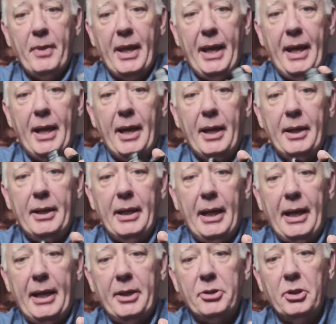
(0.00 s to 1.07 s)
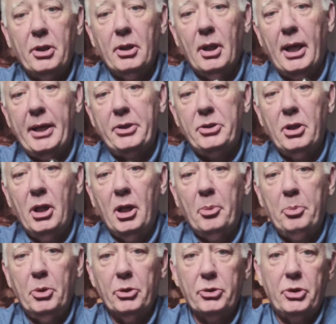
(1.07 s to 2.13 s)
And as it lights
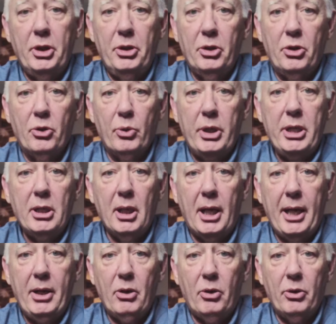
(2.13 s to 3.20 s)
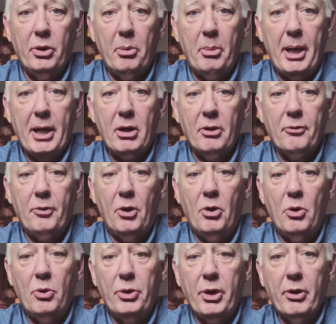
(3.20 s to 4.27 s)
up, you'll see the green light on the
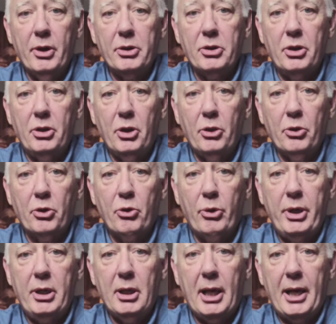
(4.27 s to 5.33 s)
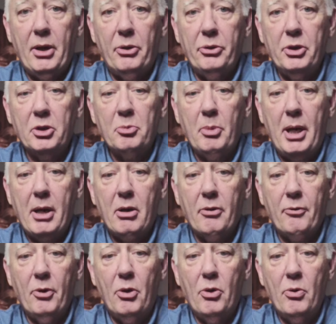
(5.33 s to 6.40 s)
microphone. There is another green light on this
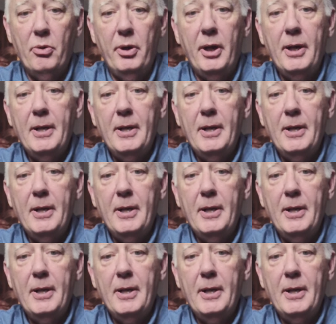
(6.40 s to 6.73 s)
microphone,